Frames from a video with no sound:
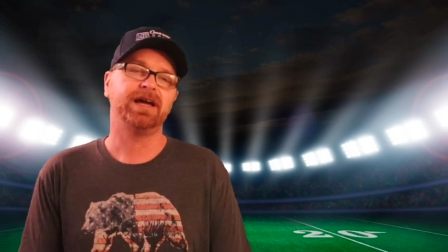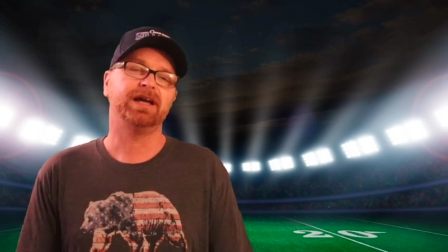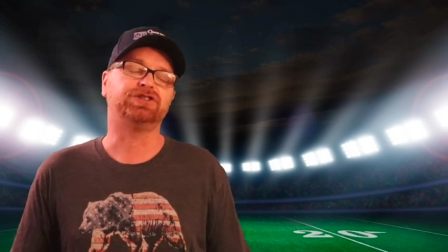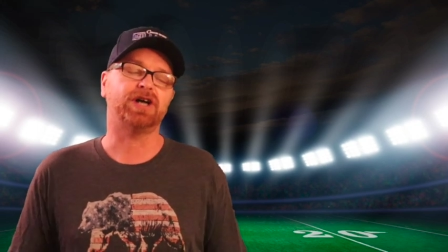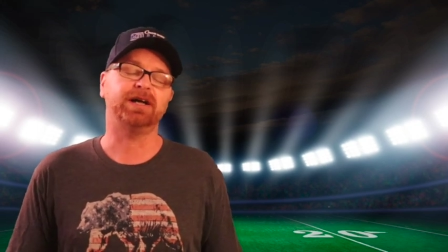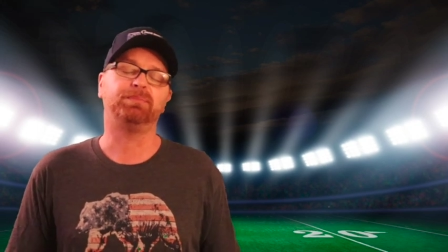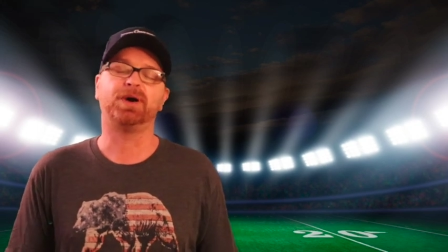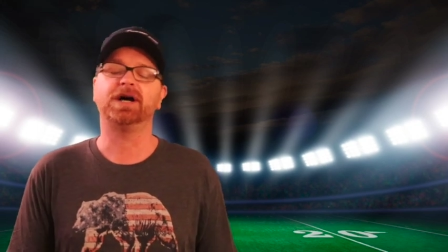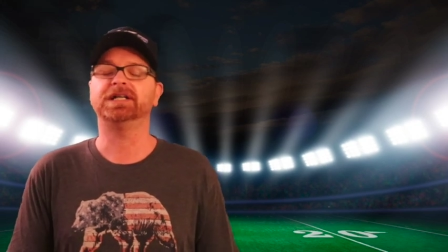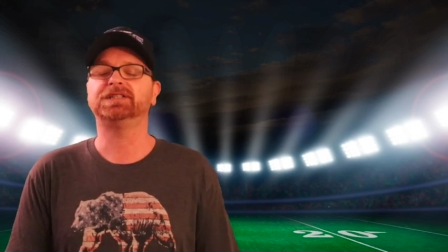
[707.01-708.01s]
and try to
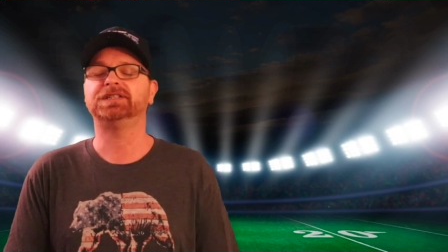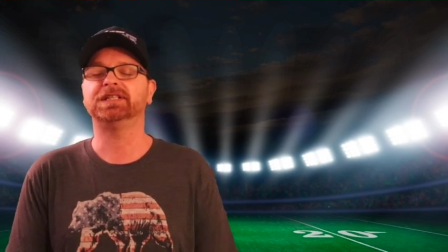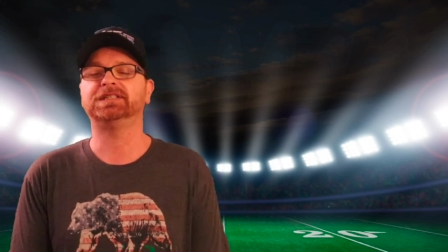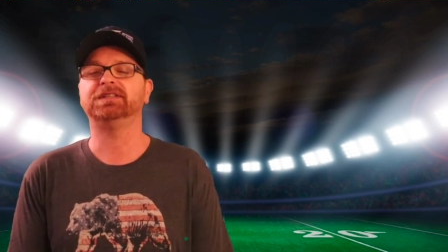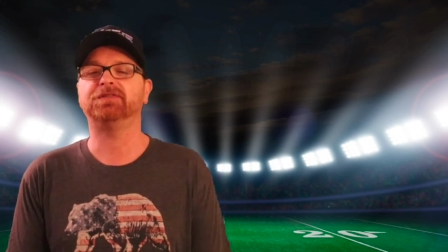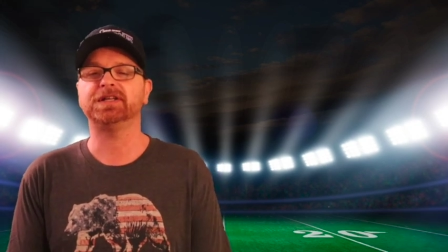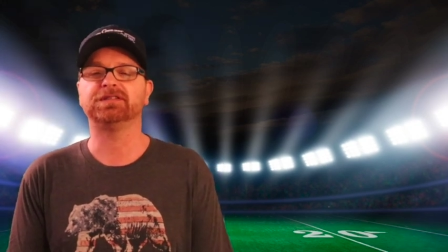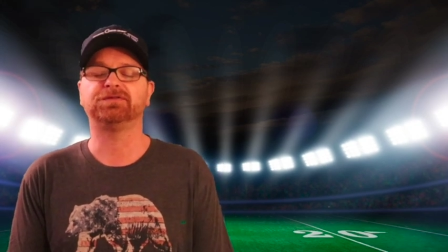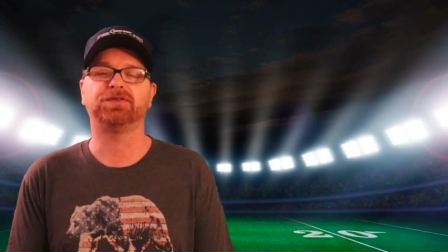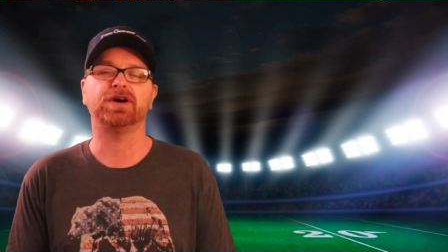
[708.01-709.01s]
punish this
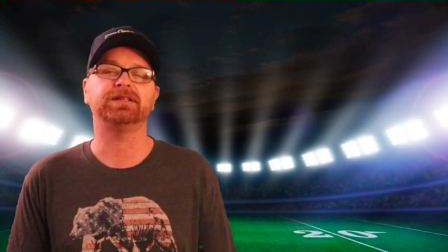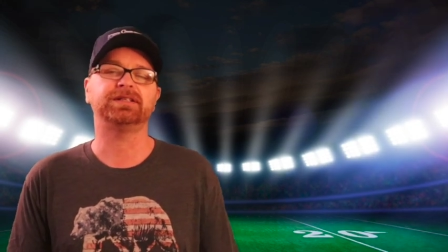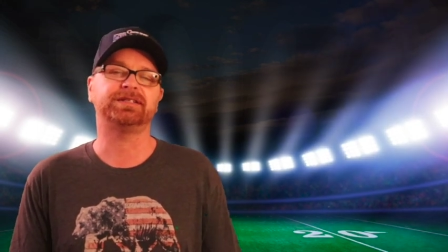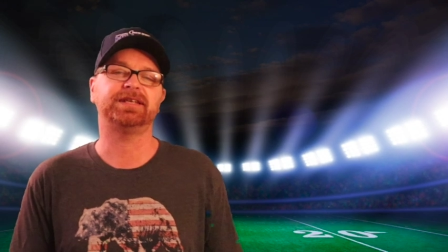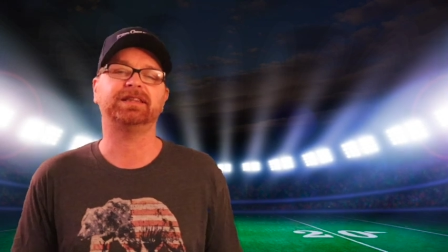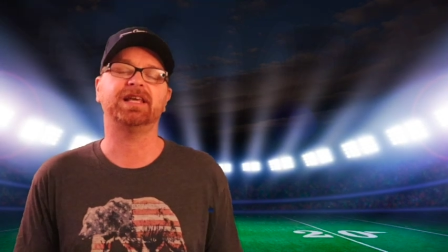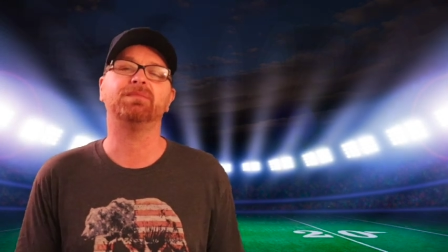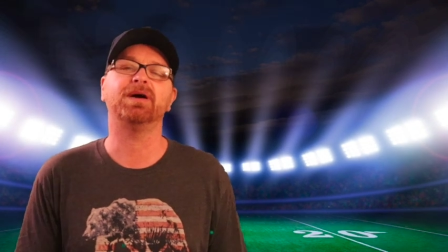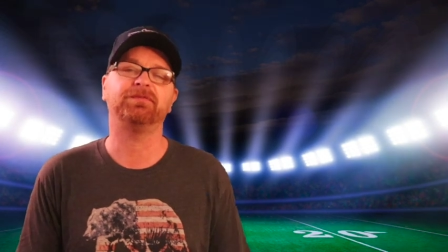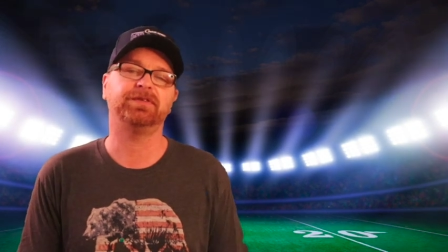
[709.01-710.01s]
defensive front to set
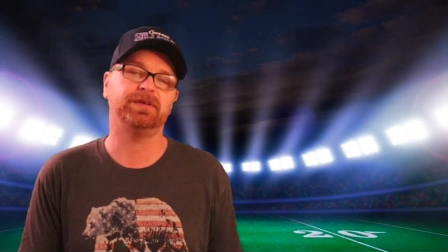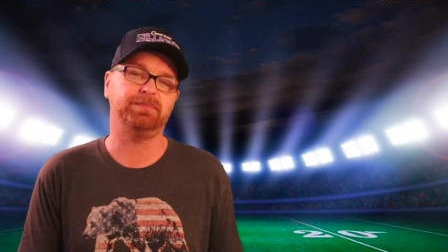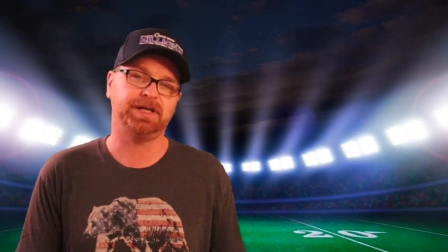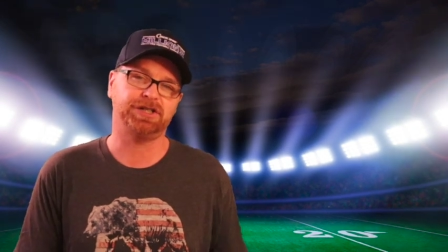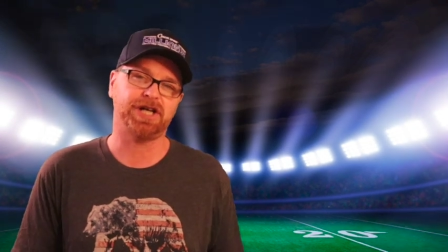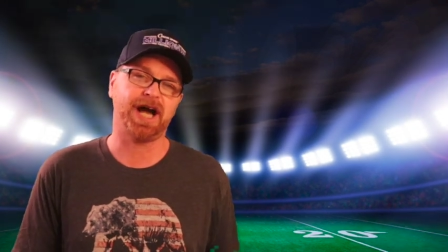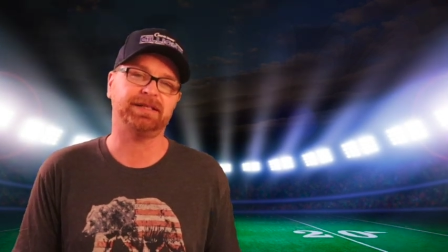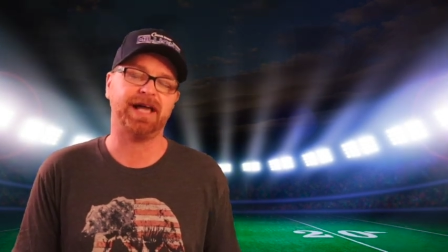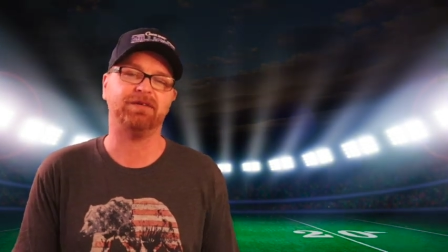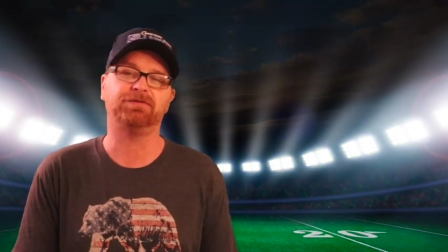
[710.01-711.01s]
them up for the big
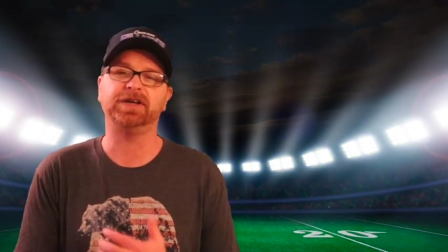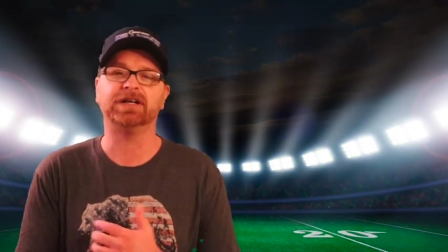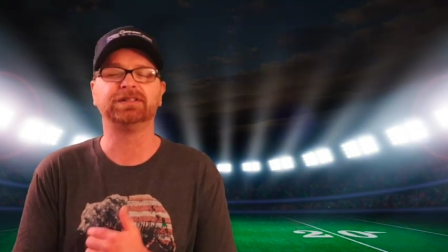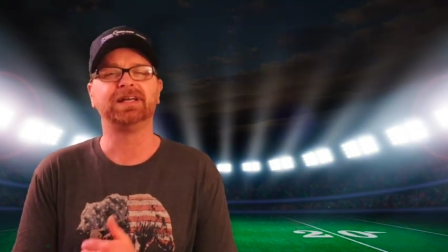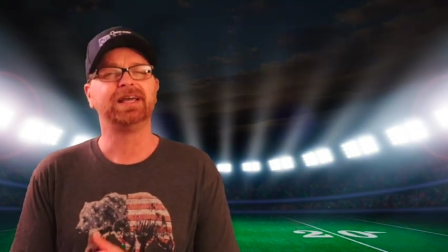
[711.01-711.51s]
shot downfield.